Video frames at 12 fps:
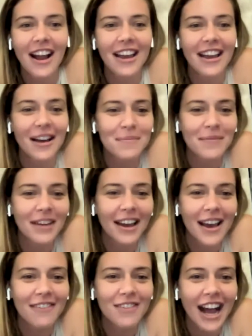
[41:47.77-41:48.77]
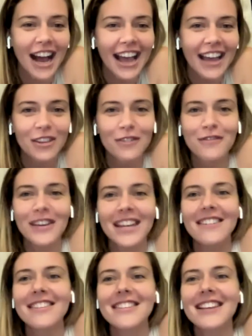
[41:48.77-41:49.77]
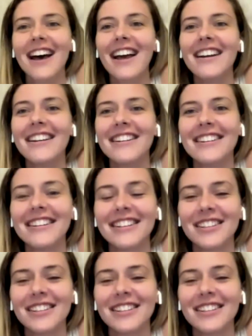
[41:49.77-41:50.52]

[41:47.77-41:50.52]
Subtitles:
I have an eye on the feed on the side.